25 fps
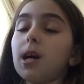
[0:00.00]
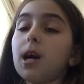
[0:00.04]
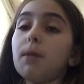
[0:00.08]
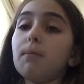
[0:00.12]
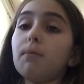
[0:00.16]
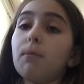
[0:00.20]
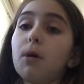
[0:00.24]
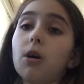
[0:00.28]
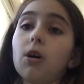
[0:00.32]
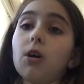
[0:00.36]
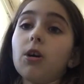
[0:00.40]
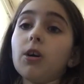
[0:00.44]
a
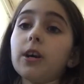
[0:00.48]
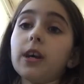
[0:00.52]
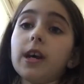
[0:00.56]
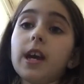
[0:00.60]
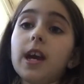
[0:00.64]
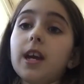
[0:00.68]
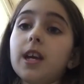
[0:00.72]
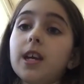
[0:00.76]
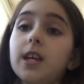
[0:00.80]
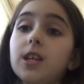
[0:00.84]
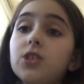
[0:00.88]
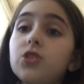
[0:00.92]
bar
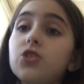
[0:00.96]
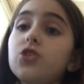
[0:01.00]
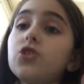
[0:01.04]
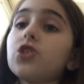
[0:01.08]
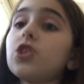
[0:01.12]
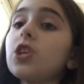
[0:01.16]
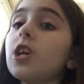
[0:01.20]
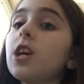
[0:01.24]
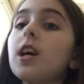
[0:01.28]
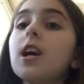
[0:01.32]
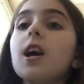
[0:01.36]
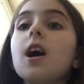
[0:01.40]

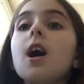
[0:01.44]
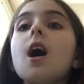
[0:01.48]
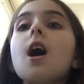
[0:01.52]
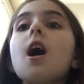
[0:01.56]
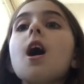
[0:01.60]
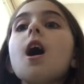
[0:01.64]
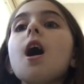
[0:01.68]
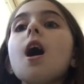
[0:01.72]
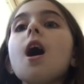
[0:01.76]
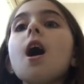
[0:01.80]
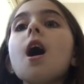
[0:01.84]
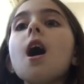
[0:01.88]
cage.
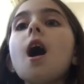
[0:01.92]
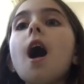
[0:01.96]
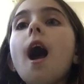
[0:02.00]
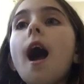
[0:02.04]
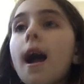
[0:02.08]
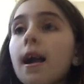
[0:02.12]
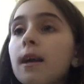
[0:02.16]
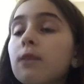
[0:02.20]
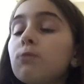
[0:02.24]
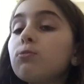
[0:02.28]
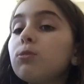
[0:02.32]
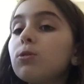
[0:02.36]

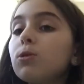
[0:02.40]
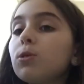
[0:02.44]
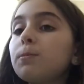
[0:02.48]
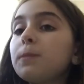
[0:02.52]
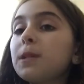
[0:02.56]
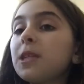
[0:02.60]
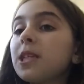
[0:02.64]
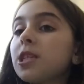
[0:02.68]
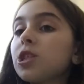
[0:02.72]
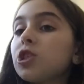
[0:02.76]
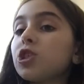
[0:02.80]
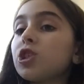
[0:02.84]
I will
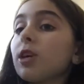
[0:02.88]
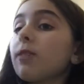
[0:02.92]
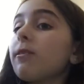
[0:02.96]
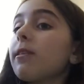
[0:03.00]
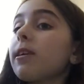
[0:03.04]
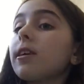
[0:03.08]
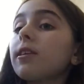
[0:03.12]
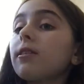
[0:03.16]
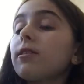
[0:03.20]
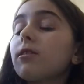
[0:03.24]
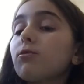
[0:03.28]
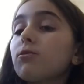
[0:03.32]
be
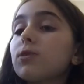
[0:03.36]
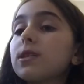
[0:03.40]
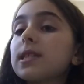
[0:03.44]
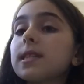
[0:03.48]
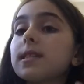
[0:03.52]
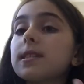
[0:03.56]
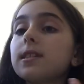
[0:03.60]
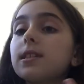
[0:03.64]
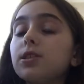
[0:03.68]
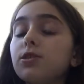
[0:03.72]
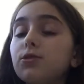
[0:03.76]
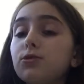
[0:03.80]
sharing
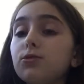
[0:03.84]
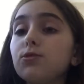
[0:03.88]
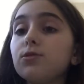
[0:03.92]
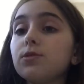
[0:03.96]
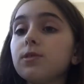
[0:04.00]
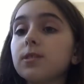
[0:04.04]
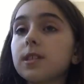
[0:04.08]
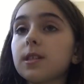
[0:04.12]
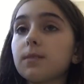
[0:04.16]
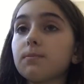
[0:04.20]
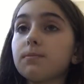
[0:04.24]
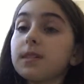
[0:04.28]
with you
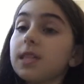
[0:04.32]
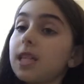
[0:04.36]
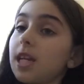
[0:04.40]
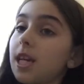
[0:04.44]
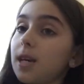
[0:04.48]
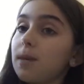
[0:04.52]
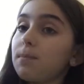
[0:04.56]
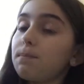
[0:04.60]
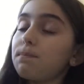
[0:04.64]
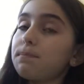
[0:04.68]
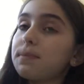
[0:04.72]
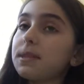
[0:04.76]
some
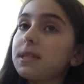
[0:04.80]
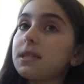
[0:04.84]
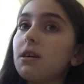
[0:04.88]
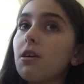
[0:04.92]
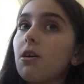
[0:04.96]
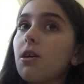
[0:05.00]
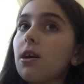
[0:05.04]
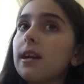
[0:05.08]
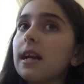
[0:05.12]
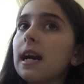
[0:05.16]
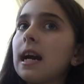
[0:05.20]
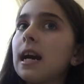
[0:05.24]
tips
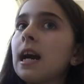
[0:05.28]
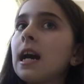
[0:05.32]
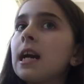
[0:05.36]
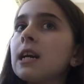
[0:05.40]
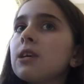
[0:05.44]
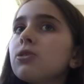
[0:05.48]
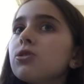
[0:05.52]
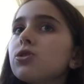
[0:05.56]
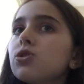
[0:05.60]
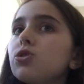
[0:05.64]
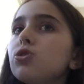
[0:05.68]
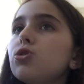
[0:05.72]
on
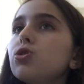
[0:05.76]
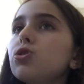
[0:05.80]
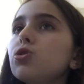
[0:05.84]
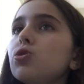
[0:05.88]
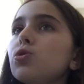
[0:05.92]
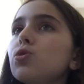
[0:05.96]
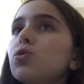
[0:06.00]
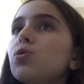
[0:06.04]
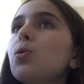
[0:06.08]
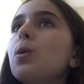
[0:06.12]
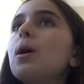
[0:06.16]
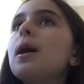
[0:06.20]
how
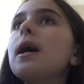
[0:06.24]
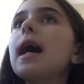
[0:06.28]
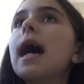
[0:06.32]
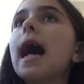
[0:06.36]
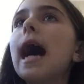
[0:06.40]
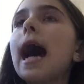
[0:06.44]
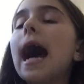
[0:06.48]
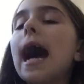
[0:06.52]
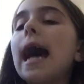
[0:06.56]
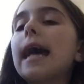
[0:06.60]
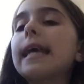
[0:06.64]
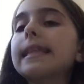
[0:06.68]
to
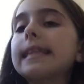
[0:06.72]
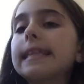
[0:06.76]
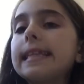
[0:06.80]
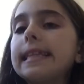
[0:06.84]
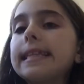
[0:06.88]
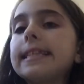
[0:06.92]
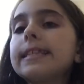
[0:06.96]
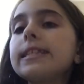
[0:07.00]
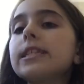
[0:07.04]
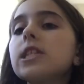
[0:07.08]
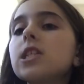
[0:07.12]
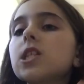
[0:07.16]
at
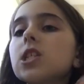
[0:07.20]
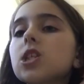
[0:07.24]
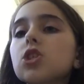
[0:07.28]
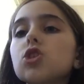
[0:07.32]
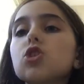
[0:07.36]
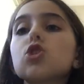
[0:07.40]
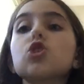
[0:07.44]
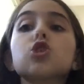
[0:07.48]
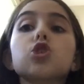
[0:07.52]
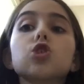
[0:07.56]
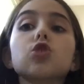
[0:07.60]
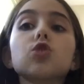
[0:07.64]
least
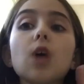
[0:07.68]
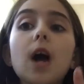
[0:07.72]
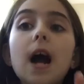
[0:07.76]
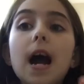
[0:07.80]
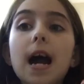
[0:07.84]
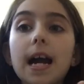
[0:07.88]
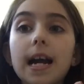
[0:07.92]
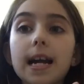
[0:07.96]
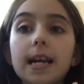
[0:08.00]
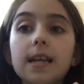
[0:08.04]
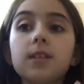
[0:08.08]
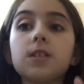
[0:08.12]

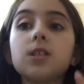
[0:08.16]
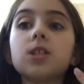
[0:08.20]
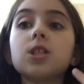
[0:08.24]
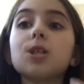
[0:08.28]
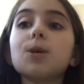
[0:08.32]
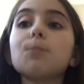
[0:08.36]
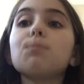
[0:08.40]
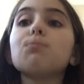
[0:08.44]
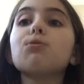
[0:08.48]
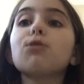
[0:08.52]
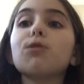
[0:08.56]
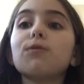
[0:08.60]
try
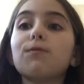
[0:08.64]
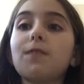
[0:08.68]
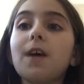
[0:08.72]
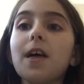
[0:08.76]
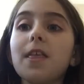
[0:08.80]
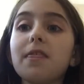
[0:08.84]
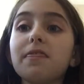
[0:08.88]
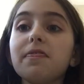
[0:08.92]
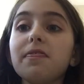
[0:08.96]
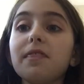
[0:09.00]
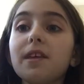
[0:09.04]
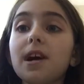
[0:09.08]
to
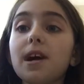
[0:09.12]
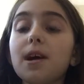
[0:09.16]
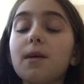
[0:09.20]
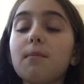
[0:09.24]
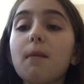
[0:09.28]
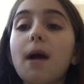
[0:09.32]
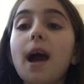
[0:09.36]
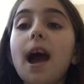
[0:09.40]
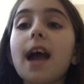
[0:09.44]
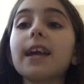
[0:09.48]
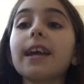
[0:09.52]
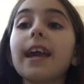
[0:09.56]
prevent
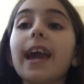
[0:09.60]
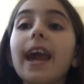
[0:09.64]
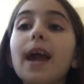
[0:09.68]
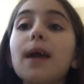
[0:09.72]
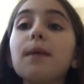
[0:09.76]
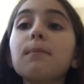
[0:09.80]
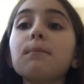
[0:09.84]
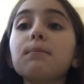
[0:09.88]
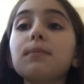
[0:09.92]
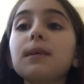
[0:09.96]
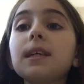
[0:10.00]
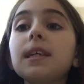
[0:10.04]
them. I
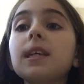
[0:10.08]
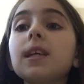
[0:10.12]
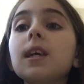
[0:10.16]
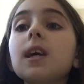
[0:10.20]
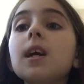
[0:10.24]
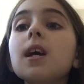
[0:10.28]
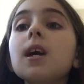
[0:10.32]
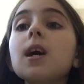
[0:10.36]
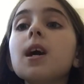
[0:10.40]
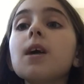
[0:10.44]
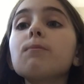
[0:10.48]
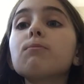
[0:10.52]
can't
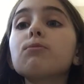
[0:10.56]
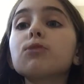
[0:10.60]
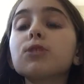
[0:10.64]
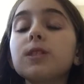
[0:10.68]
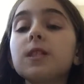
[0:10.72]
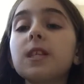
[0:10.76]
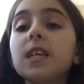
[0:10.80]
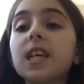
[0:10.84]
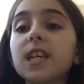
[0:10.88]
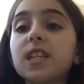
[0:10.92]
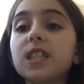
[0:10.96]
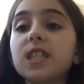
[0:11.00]
be
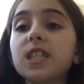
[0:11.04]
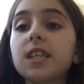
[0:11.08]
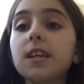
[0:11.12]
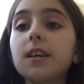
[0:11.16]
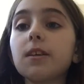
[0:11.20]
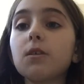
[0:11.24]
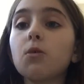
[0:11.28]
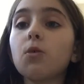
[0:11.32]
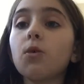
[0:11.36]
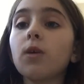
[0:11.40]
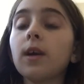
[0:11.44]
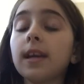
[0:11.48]

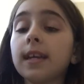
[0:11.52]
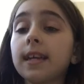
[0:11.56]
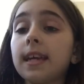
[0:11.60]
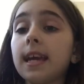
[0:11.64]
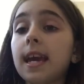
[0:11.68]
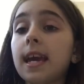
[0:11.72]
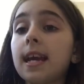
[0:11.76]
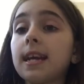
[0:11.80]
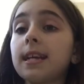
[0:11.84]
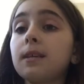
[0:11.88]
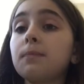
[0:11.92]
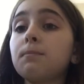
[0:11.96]
predicting or I
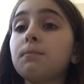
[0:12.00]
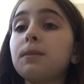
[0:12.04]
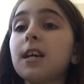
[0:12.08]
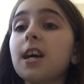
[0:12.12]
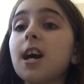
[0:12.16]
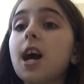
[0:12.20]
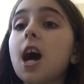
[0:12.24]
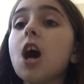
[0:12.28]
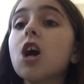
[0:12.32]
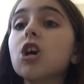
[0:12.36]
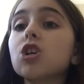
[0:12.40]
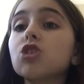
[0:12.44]
can't be
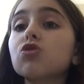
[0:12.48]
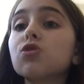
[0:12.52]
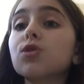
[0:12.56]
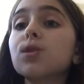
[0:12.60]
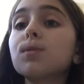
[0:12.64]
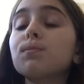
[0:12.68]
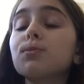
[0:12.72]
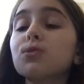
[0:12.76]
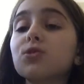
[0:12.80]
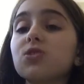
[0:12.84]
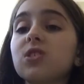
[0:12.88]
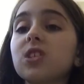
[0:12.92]

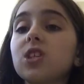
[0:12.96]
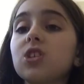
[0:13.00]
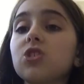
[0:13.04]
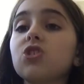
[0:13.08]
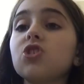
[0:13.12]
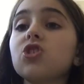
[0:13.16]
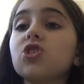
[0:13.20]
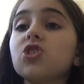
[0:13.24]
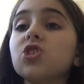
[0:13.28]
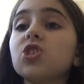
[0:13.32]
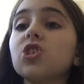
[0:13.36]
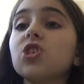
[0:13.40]

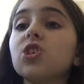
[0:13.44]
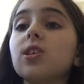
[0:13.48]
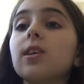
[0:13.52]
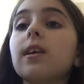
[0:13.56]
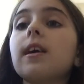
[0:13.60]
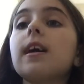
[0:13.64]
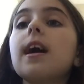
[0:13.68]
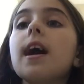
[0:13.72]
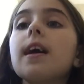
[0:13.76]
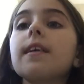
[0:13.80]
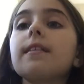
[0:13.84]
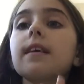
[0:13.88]
100%
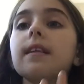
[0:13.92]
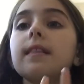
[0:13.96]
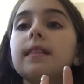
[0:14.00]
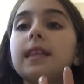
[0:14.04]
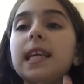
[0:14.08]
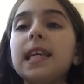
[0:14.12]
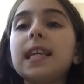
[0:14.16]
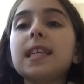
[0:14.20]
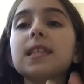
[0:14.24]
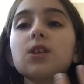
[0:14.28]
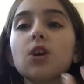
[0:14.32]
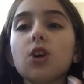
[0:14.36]
sure that
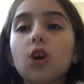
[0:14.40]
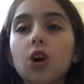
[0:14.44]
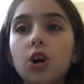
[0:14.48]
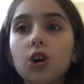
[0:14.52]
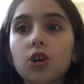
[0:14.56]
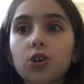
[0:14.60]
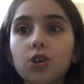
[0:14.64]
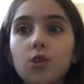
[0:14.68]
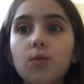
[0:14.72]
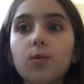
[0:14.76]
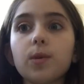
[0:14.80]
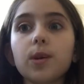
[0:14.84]
these
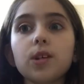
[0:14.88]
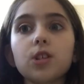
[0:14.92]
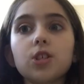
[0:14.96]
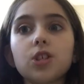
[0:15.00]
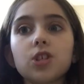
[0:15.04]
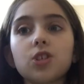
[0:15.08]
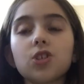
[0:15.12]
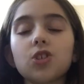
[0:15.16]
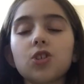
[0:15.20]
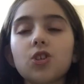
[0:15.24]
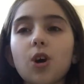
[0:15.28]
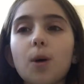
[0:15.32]
are going
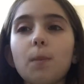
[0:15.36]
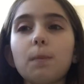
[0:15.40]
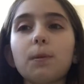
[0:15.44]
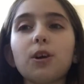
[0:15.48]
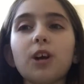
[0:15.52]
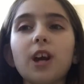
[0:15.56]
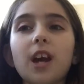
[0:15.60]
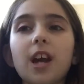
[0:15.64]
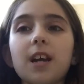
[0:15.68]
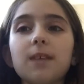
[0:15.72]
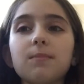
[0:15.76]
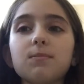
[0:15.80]
to stop
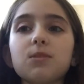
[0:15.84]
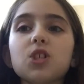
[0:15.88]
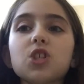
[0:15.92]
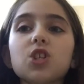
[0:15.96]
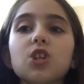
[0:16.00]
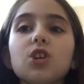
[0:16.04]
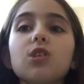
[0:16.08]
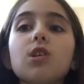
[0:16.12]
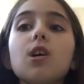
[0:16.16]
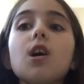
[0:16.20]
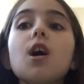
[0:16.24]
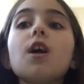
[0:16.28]
your
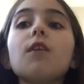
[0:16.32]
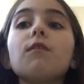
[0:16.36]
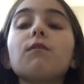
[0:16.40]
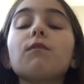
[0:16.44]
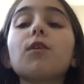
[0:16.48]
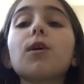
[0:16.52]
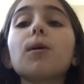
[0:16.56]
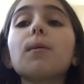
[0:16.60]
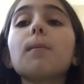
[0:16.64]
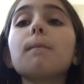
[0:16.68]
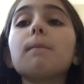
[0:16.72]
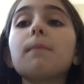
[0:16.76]
hamster
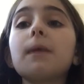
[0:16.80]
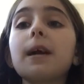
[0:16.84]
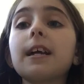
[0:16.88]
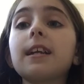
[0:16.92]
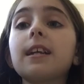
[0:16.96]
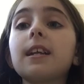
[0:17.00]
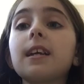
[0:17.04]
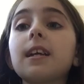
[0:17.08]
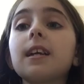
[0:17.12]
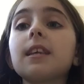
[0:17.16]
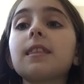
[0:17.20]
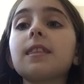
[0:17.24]
from
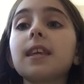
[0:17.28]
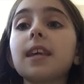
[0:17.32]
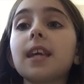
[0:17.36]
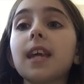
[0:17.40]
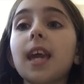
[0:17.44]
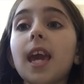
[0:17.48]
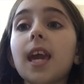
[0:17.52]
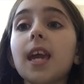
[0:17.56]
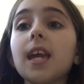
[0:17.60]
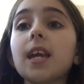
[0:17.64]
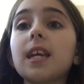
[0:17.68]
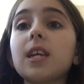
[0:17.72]
biting the
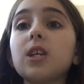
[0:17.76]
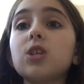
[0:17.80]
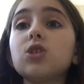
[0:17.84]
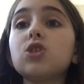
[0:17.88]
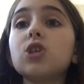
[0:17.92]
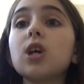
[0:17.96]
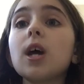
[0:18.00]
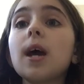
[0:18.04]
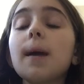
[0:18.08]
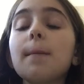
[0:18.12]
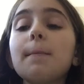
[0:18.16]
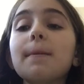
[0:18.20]

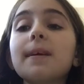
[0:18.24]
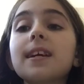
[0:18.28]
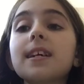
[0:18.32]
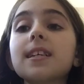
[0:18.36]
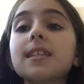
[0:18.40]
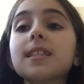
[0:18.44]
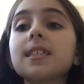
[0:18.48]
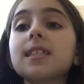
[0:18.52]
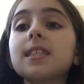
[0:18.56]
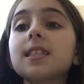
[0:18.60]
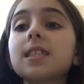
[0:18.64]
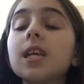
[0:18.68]
cage,
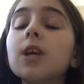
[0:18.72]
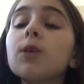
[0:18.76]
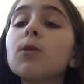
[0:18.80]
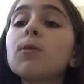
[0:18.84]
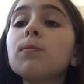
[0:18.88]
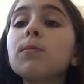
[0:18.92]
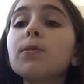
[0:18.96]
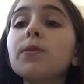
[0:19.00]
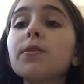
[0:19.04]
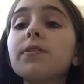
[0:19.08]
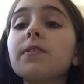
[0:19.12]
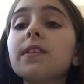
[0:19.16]
because the
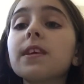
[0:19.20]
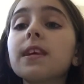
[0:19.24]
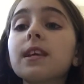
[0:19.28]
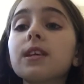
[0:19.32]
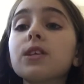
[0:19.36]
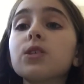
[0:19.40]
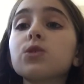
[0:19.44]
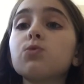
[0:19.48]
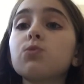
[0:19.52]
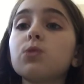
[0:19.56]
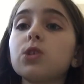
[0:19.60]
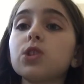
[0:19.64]
terrible thing
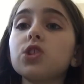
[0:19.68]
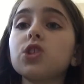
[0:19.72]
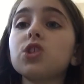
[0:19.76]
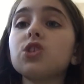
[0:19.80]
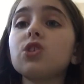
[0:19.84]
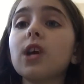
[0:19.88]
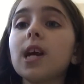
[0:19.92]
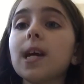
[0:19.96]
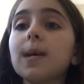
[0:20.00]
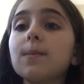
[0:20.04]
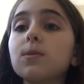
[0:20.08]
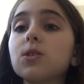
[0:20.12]
is once
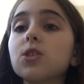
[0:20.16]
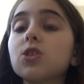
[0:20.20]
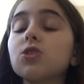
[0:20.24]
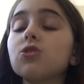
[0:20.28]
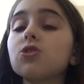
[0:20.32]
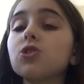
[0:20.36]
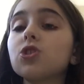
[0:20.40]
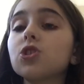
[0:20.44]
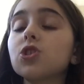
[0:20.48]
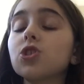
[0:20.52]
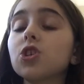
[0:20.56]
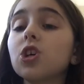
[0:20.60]
your hamster
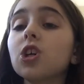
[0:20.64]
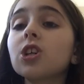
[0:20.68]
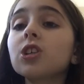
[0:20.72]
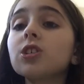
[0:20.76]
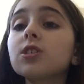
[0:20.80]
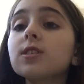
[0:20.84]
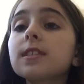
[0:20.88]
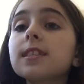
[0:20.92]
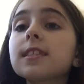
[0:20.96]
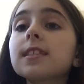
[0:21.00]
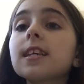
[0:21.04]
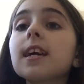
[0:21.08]

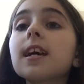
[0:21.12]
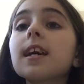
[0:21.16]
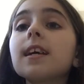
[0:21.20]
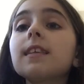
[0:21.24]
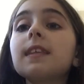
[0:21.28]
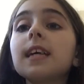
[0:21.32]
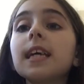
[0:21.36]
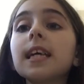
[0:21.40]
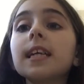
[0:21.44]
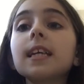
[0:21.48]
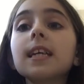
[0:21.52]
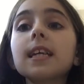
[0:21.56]
starts,
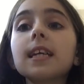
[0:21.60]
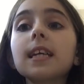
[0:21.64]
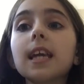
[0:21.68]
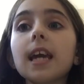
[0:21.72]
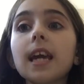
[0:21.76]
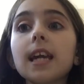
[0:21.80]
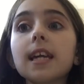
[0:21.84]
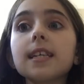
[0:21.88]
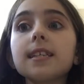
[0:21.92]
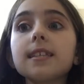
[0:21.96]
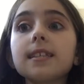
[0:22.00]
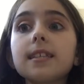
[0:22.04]
they can
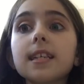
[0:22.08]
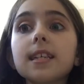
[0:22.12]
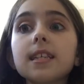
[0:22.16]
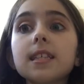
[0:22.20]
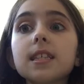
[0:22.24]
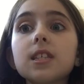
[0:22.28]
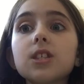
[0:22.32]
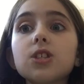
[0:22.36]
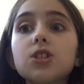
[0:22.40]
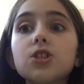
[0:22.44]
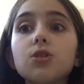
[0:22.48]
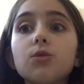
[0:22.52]
get
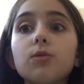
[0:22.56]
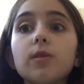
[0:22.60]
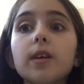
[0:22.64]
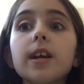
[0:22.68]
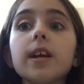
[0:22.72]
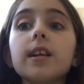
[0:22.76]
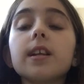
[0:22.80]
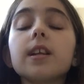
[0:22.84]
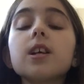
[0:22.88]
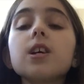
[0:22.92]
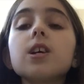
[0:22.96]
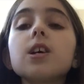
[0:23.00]
addicted to
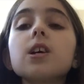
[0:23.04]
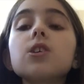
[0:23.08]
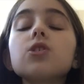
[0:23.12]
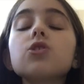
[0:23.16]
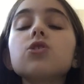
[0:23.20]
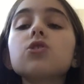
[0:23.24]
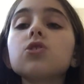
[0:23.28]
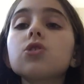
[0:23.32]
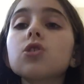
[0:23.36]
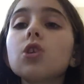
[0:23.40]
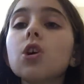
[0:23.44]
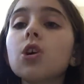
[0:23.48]
it.
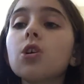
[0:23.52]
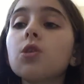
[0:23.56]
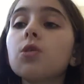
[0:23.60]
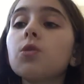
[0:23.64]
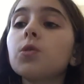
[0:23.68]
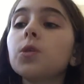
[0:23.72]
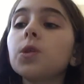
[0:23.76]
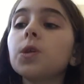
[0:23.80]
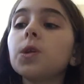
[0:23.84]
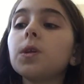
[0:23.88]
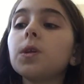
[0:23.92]
So